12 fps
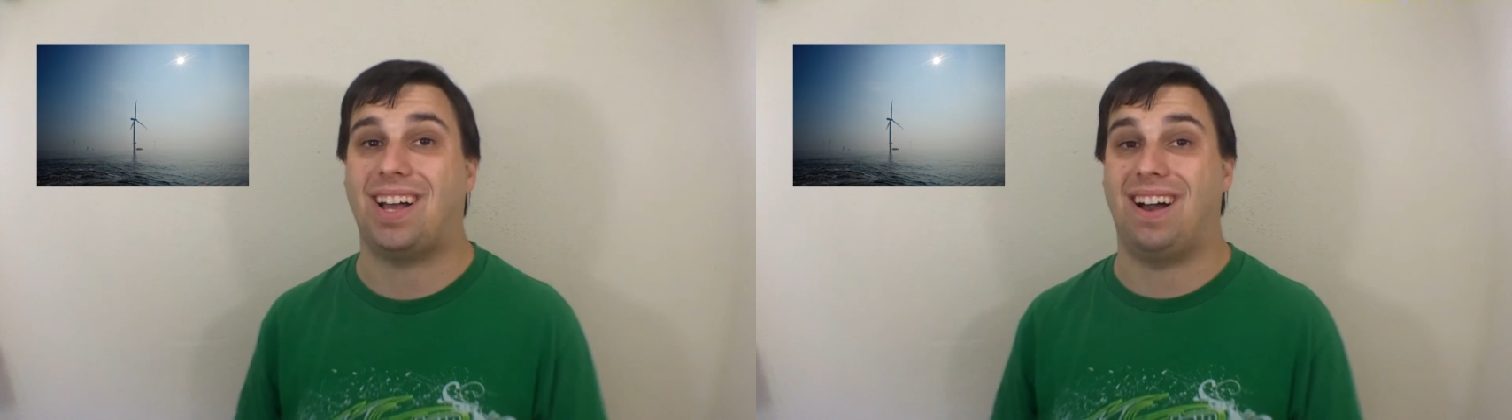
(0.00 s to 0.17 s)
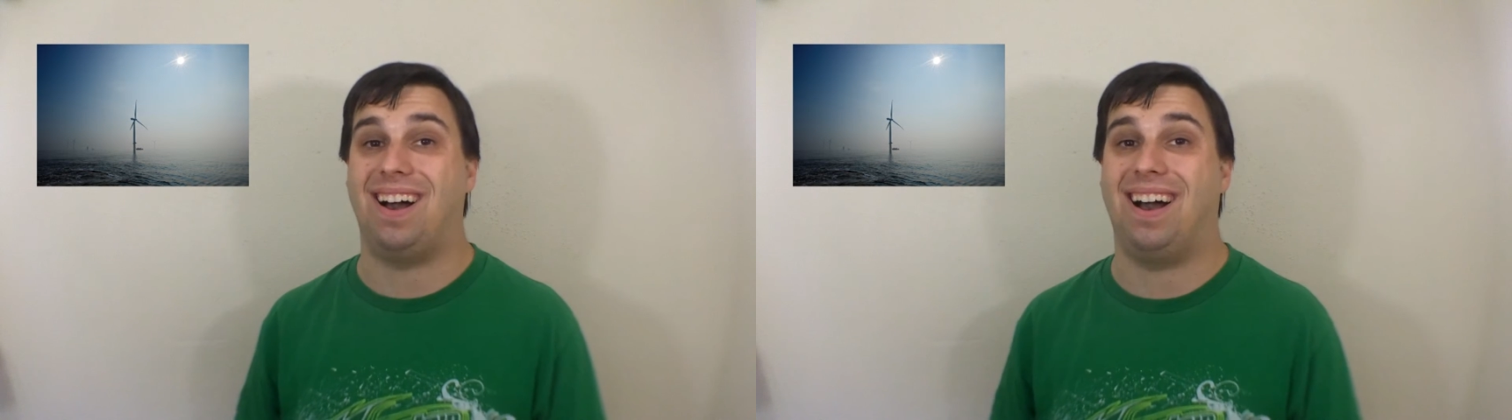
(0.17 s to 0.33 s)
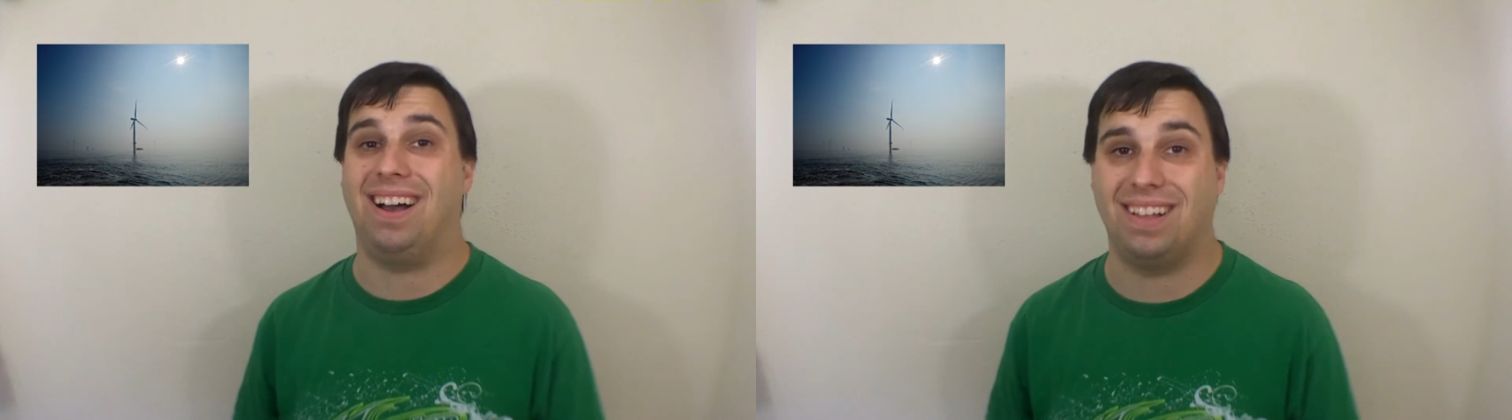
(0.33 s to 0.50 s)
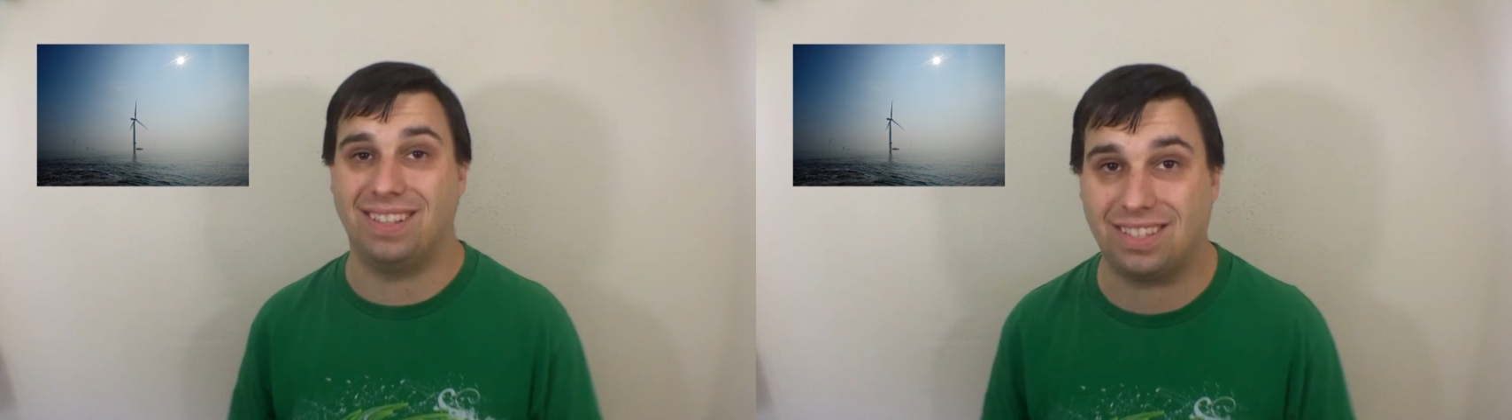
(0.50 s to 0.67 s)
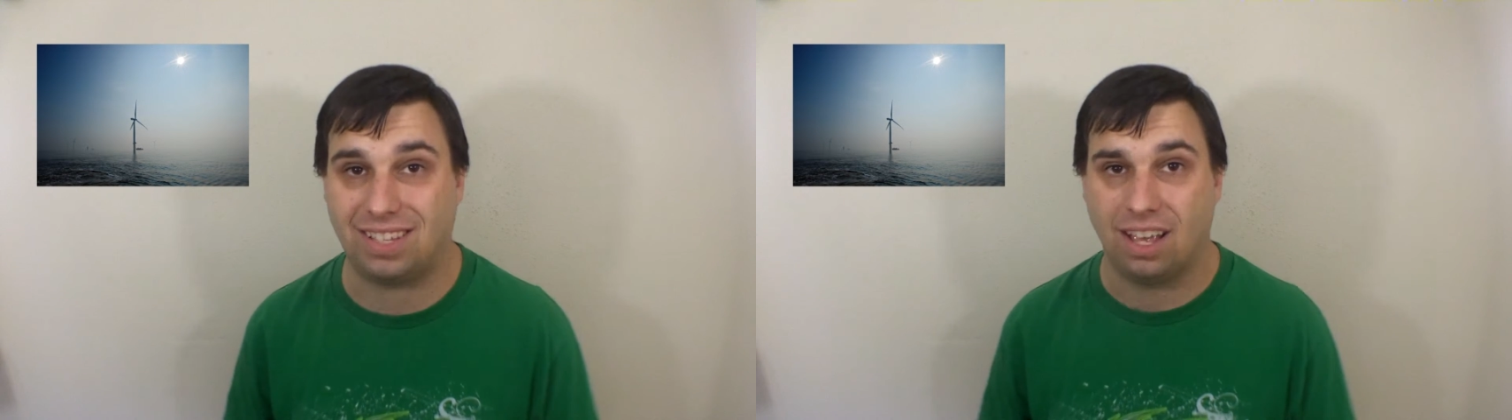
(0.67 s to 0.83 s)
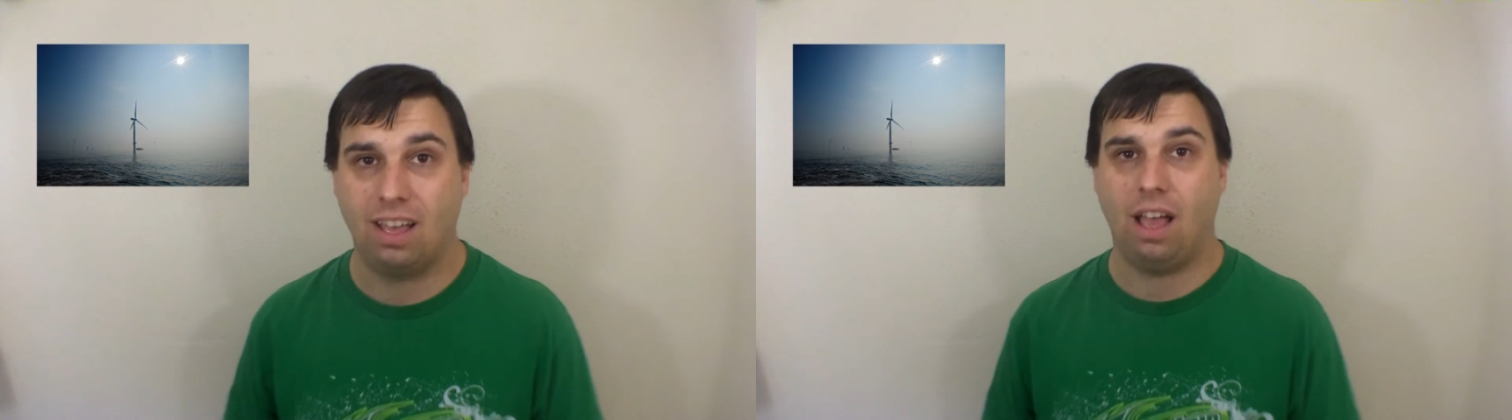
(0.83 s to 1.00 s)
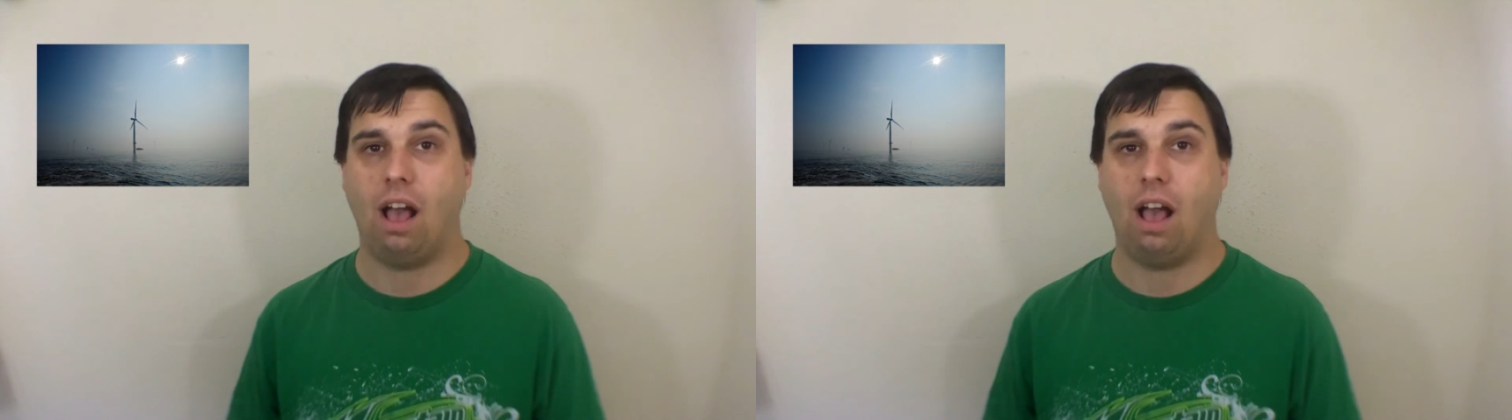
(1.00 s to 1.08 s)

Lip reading: tons